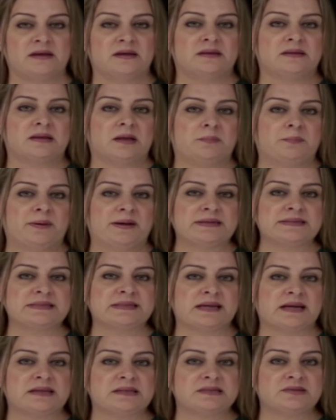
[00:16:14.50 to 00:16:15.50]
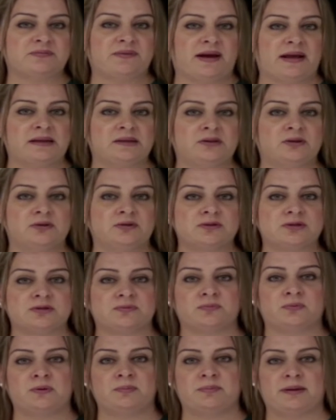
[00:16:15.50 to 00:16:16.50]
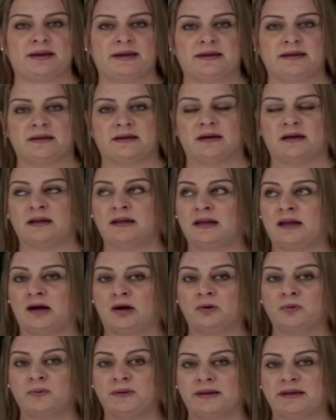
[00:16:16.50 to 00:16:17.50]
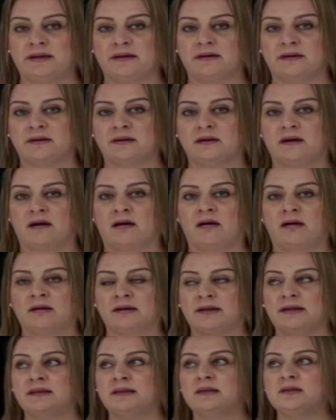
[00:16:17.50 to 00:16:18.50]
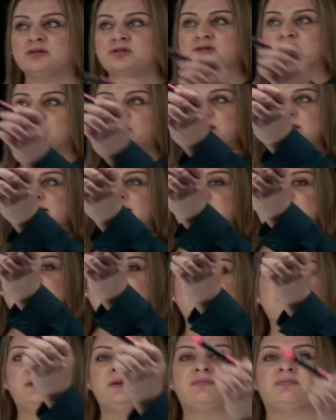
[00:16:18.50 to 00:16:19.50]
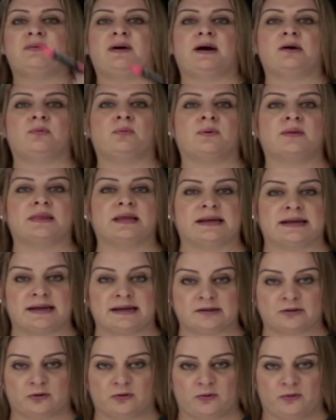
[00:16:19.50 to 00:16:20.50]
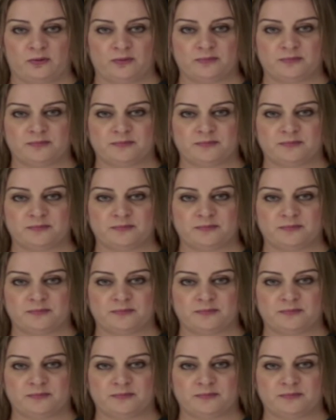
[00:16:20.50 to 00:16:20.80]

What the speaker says: The best x values we may allow here are integers that simplify with a radical.